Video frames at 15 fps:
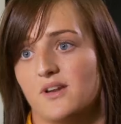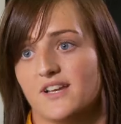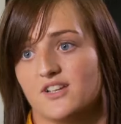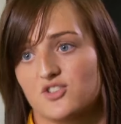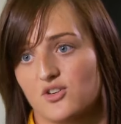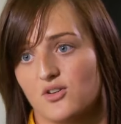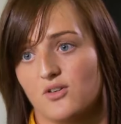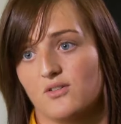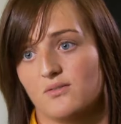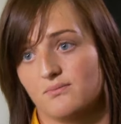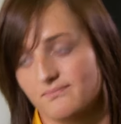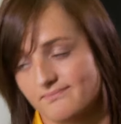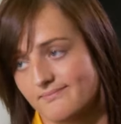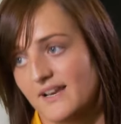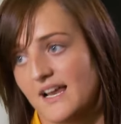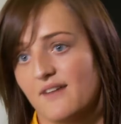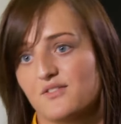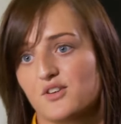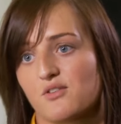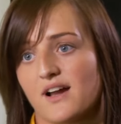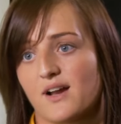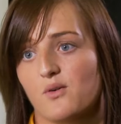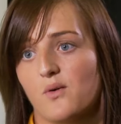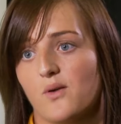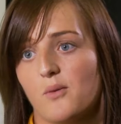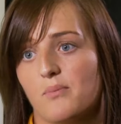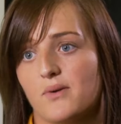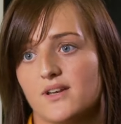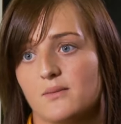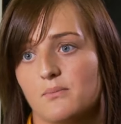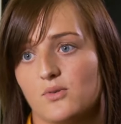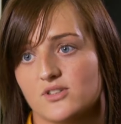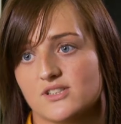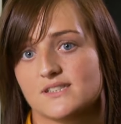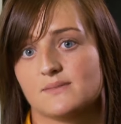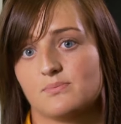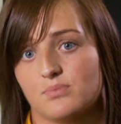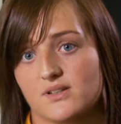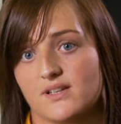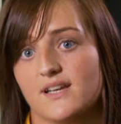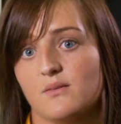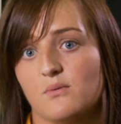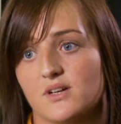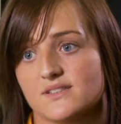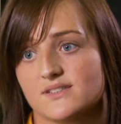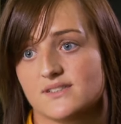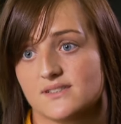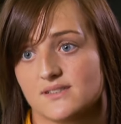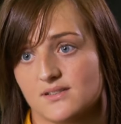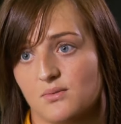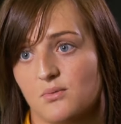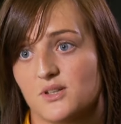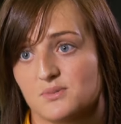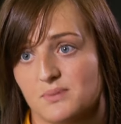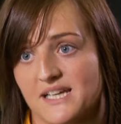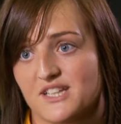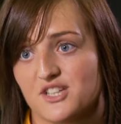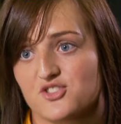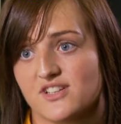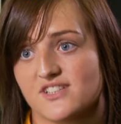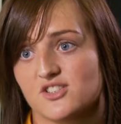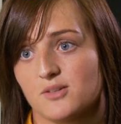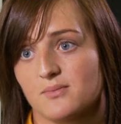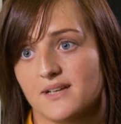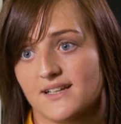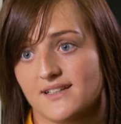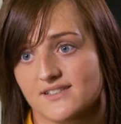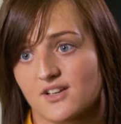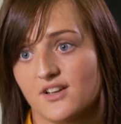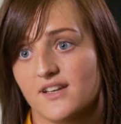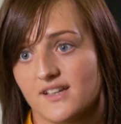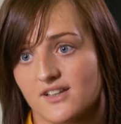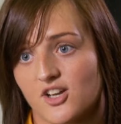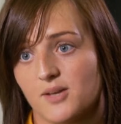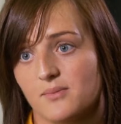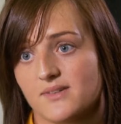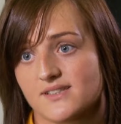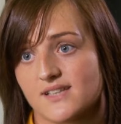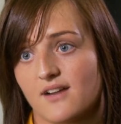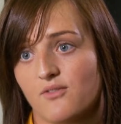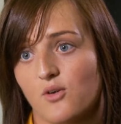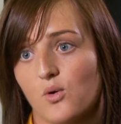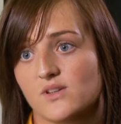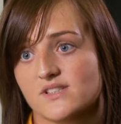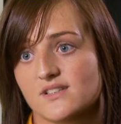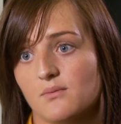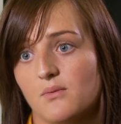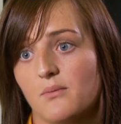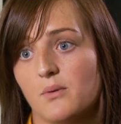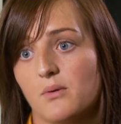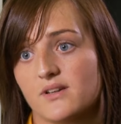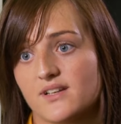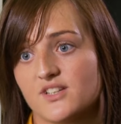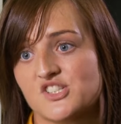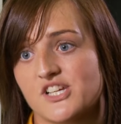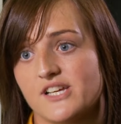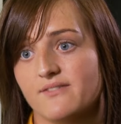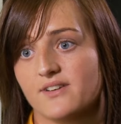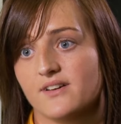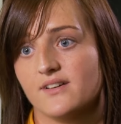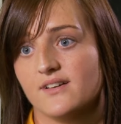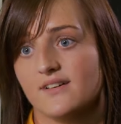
Like, you know, we'll have the crack going up on the bus, but then once we hit the dressing room, then it's kind of time to start focusing on what we want to achieve.